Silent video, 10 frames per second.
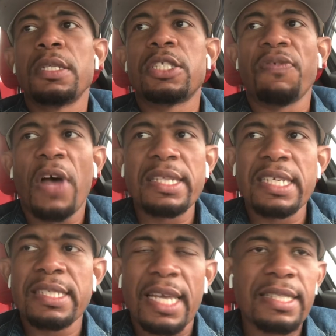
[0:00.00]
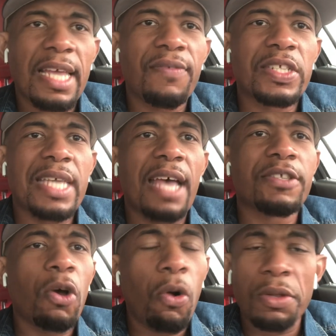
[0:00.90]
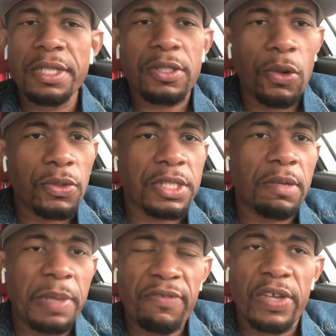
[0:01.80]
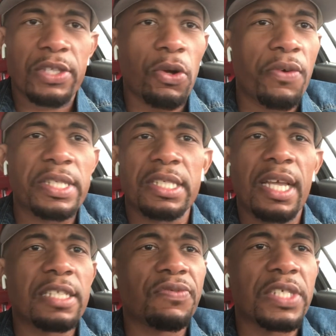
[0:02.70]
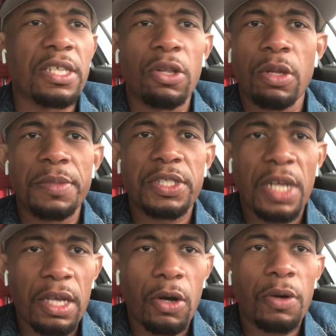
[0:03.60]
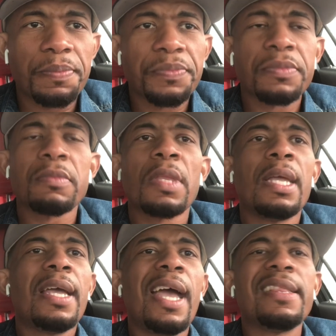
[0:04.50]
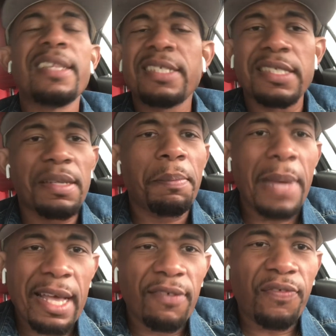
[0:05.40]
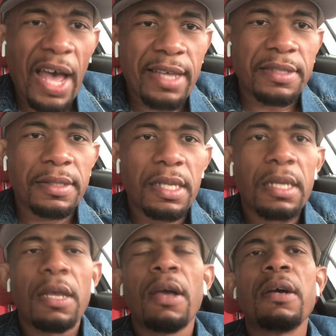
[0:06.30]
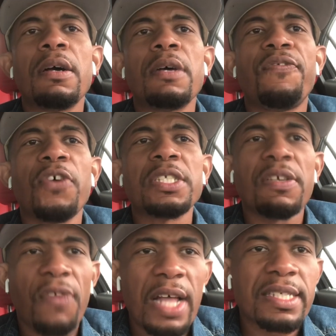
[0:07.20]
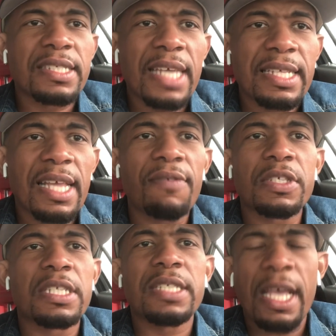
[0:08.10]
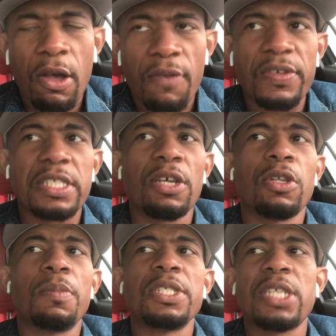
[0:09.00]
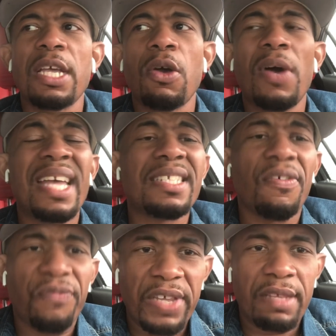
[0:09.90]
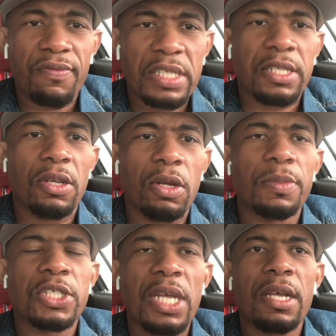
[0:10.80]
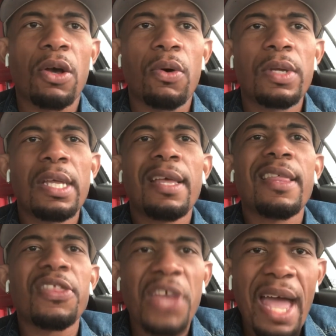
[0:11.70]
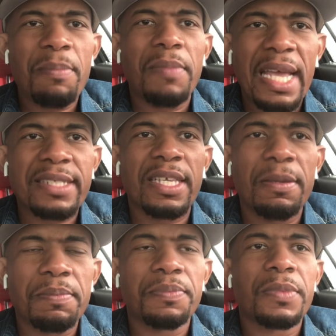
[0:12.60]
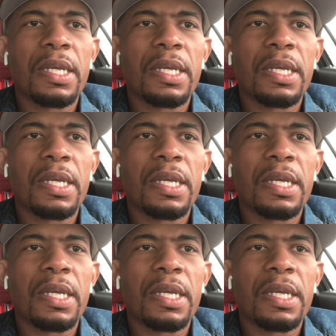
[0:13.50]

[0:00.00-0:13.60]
GERVONTA Tank Davis has all the tools to be victorious against Vasyl Lomachenko. And this is a mega fight. For GERVONTA Tank Davis to take on Vasyl Lomachenko and defeat Vasyl Lomachenko, that makes him